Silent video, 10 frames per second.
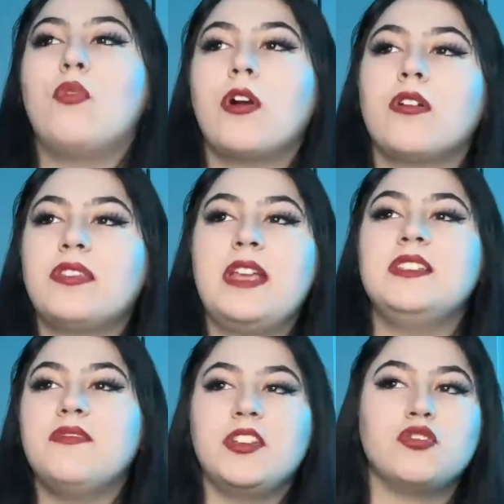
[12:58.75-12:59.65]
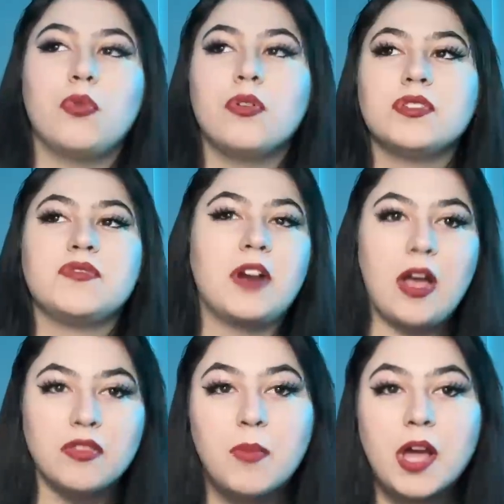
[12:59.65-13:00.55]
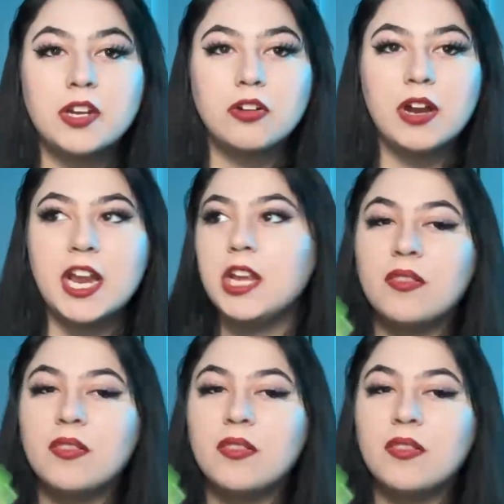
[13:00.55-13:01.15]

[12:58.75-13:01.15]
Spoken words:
worth individuals for health monitoring.